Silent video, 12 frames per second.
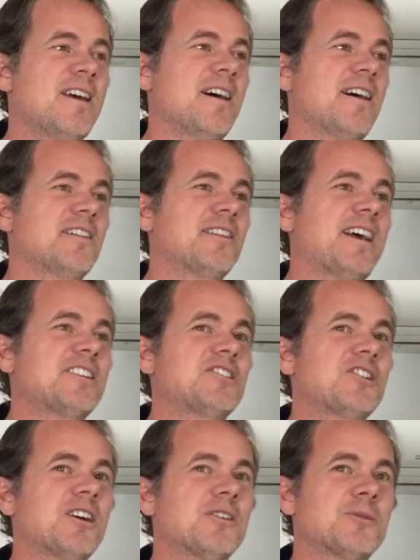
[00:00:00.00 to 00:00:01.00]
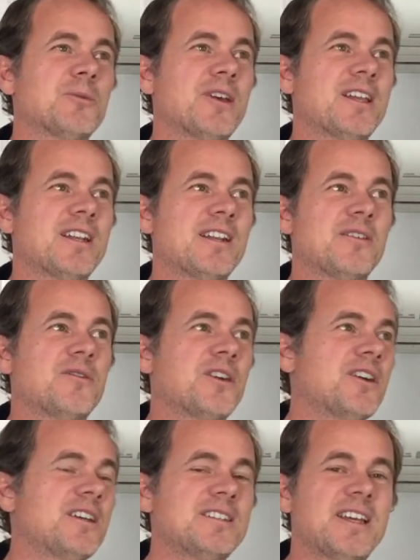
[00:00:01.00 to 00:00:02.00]
Last year I was playing in a
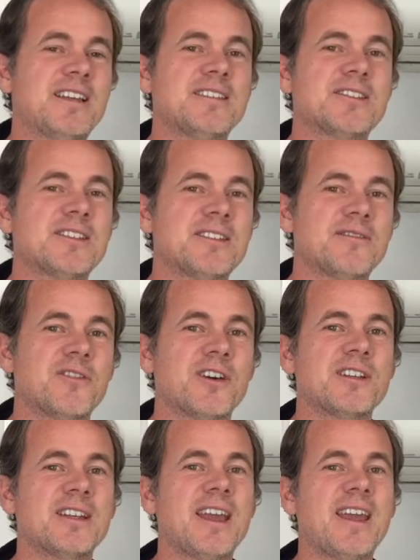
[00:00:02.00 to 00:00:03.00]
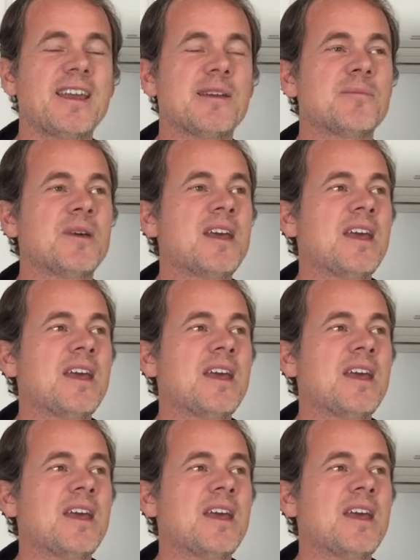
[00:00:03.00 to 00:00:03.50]
very intense and fun game,